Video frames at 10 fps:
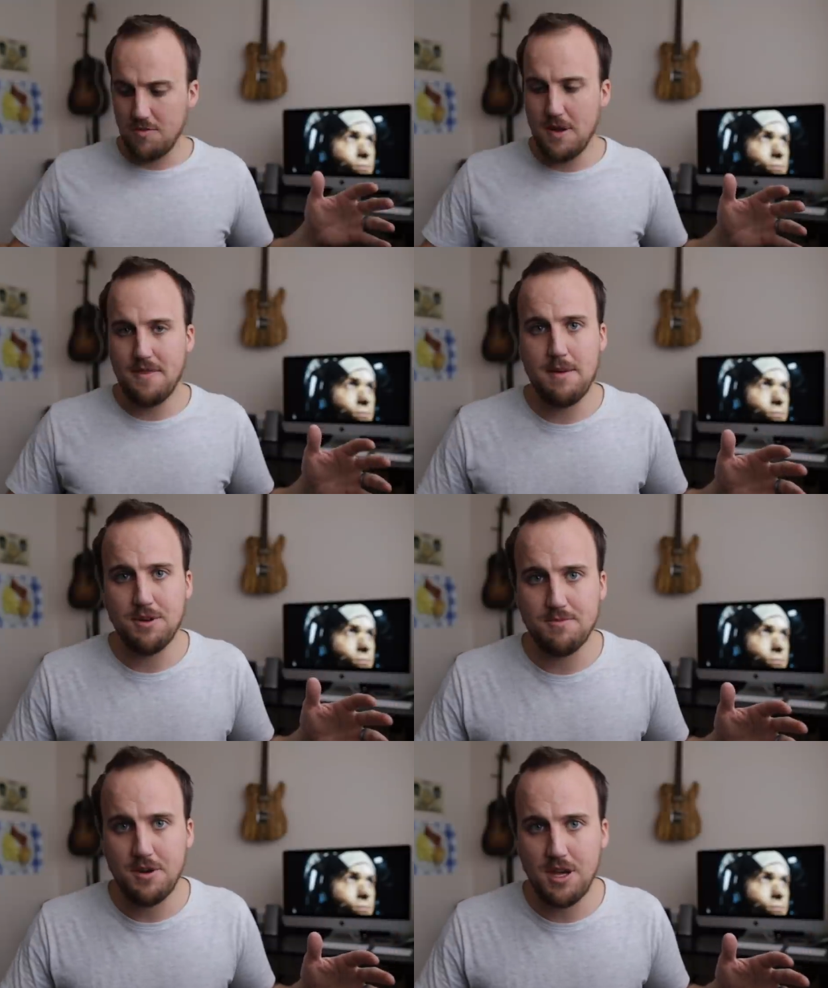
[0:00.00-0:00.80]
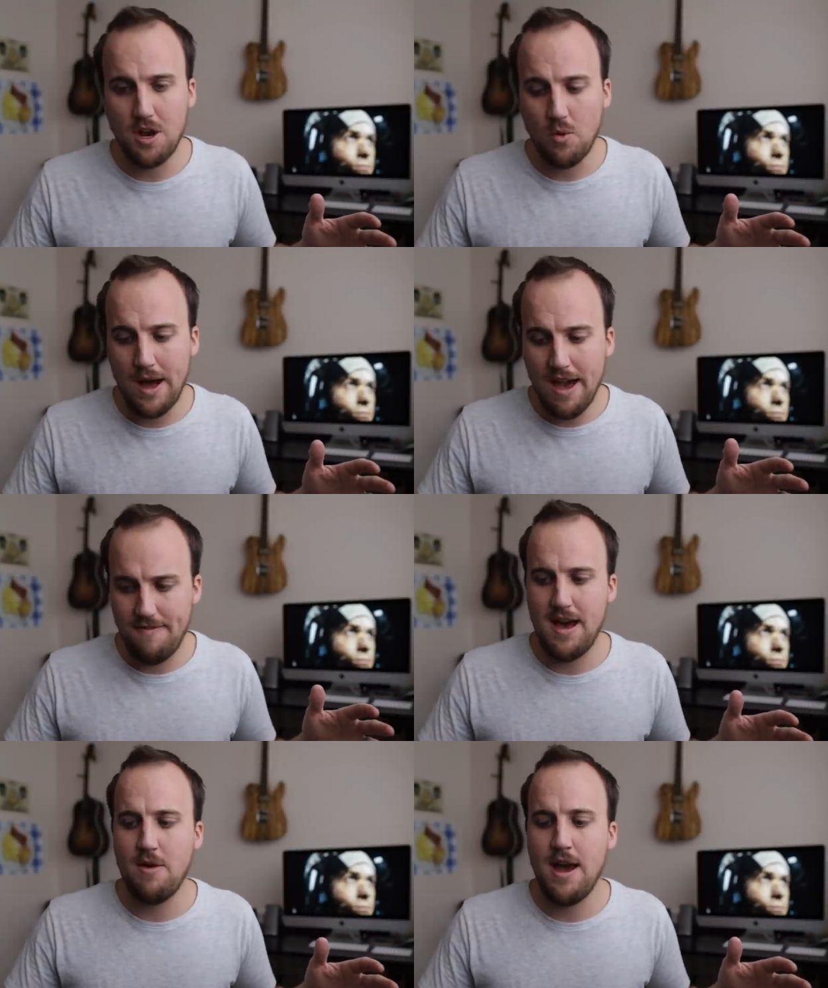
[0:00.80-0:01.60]
Speaker 1: spend that much money on a
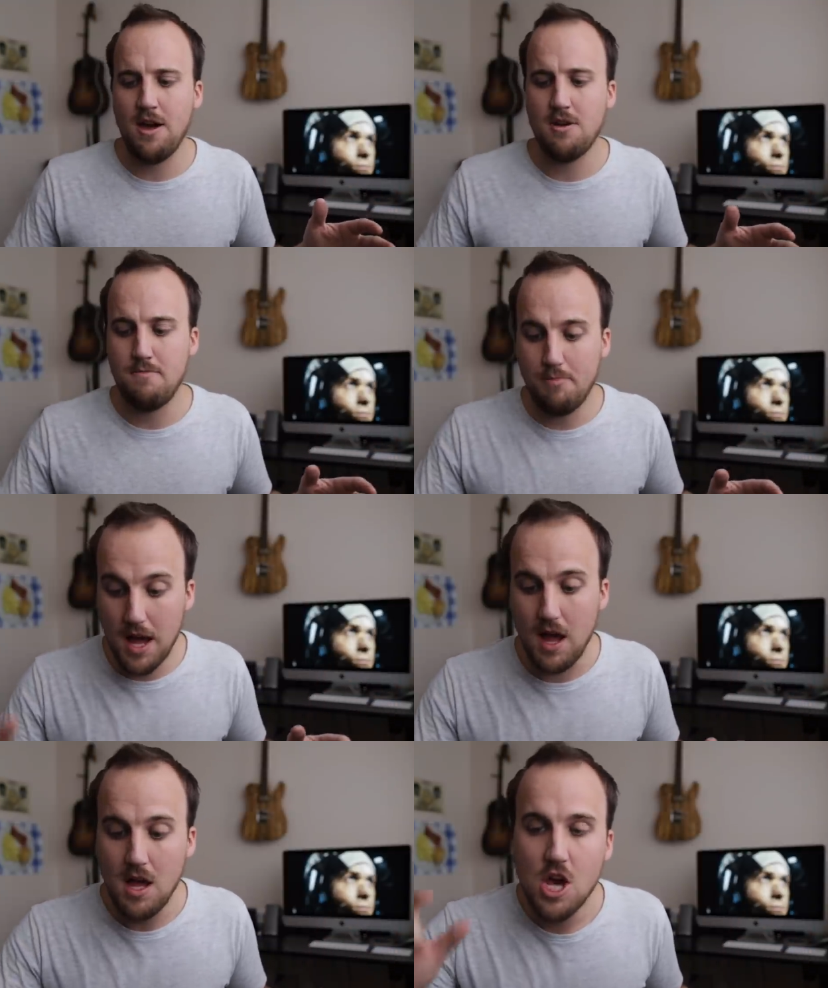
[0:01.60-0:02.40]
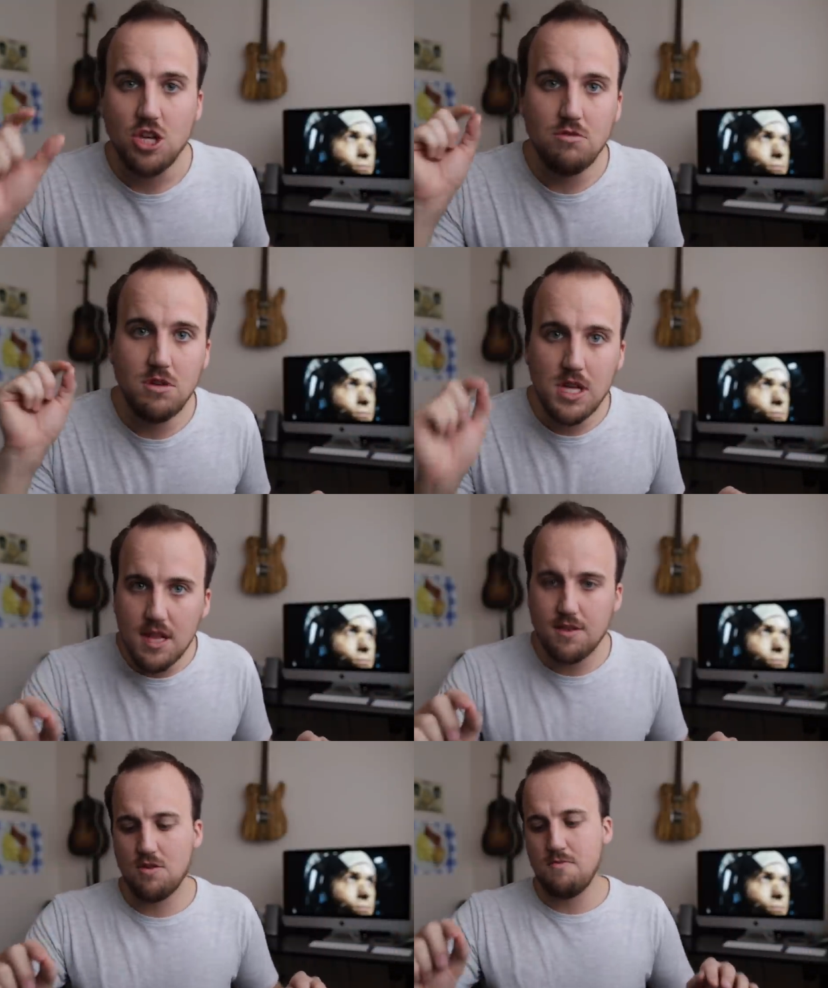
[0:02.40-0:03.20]
Wi-Fi router, but you need
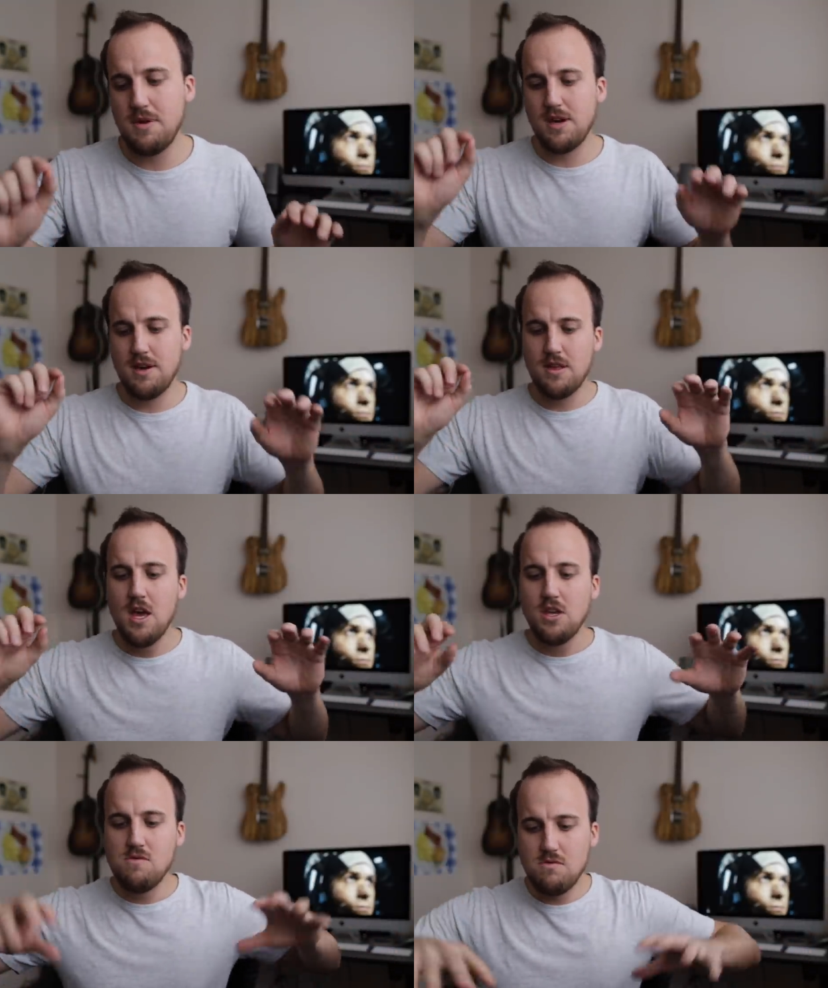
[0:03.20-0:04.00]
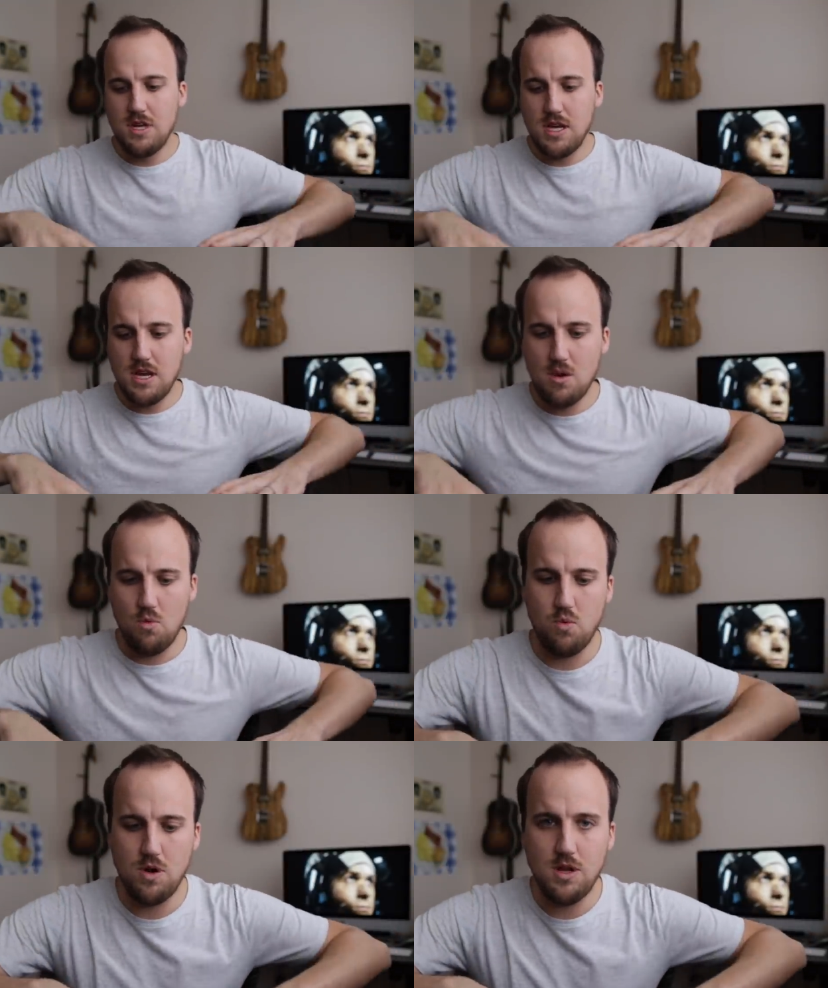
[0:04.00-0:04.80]
to because you need
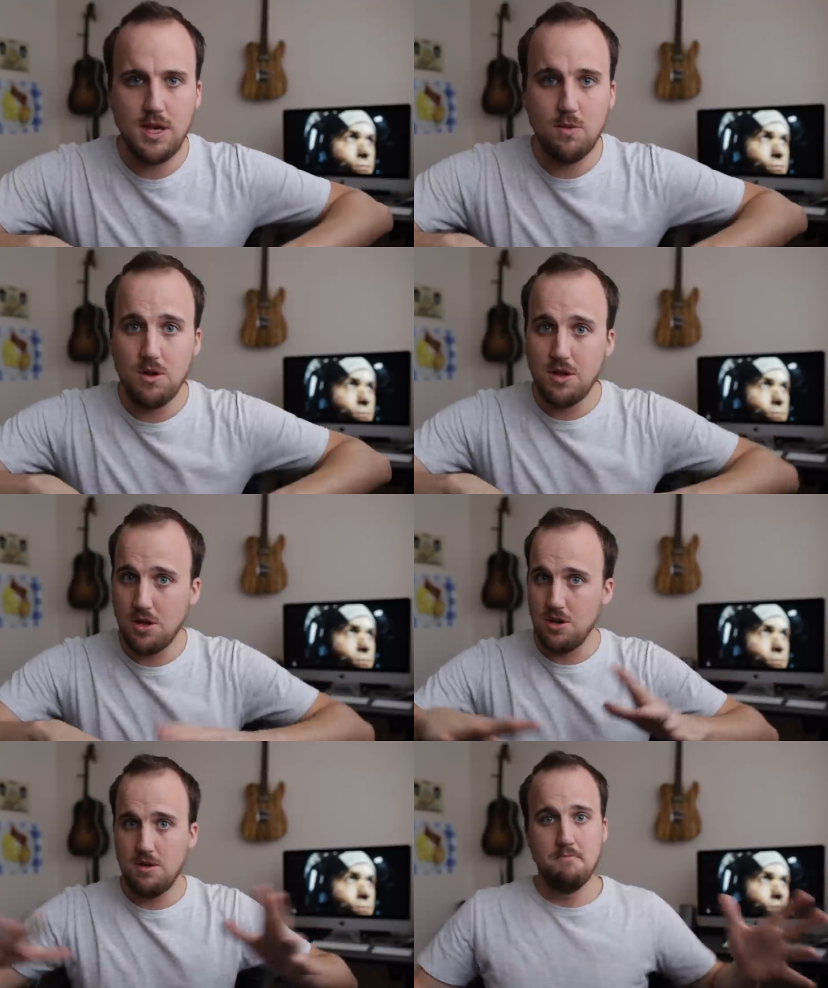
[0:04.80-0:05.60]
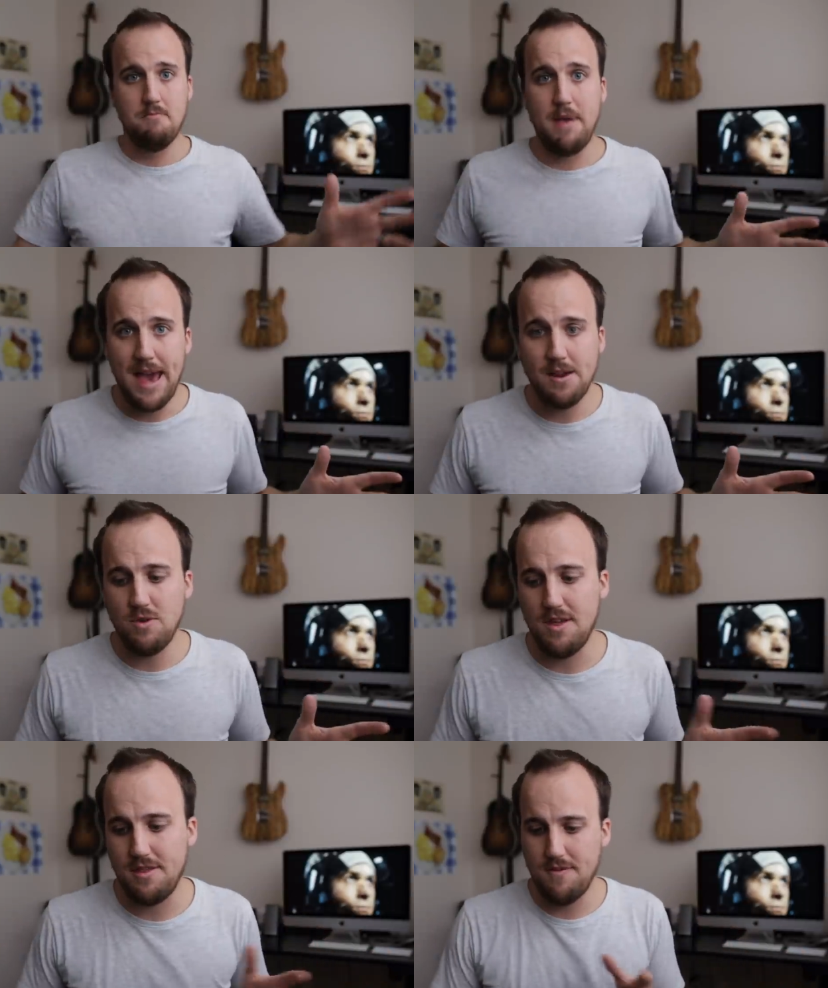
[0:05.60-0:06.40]
really, really good
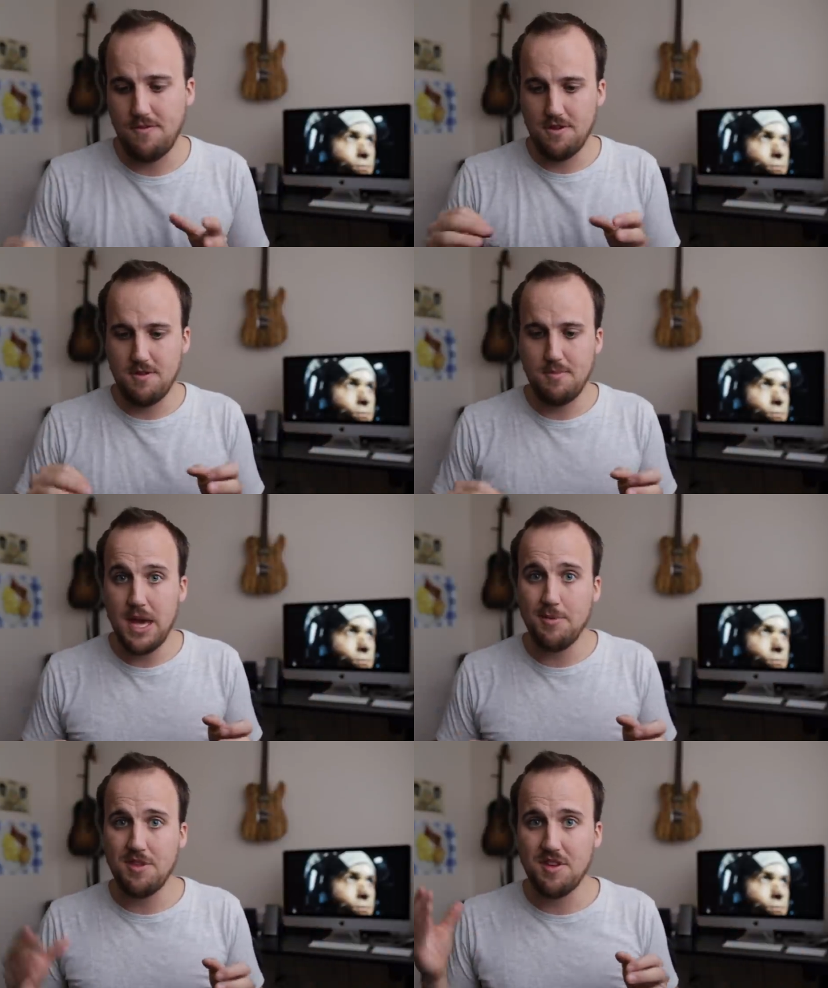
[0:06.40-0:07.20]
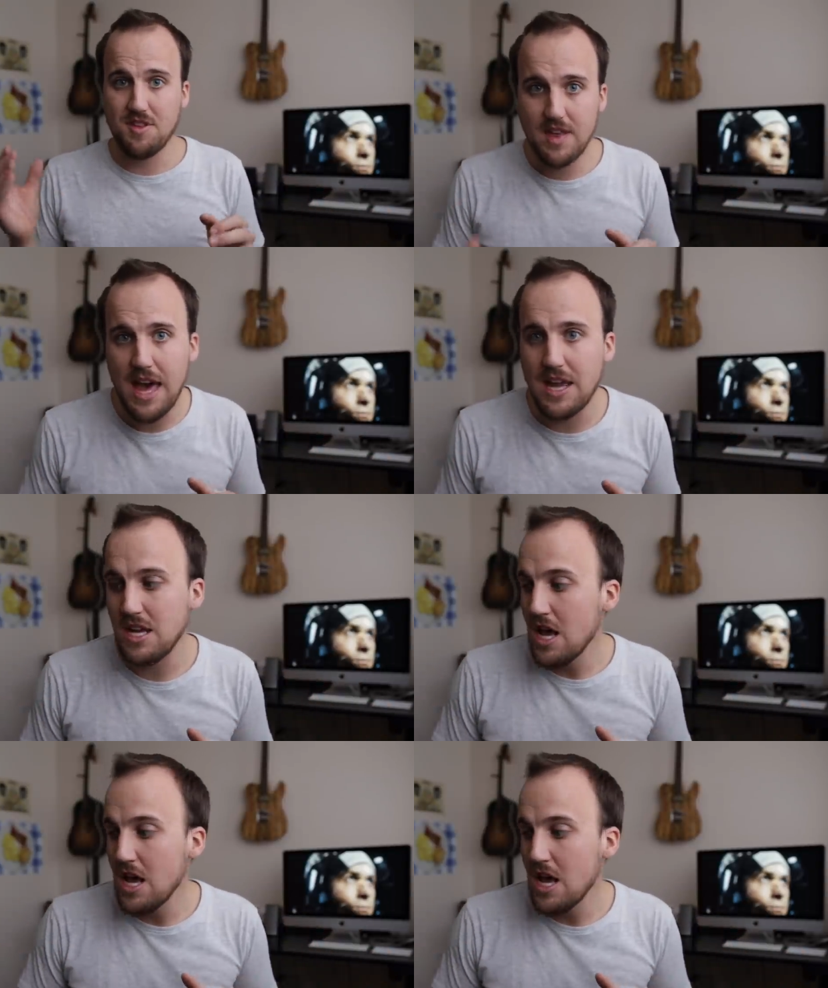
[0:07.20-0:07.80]
bandwidth for it to be able to send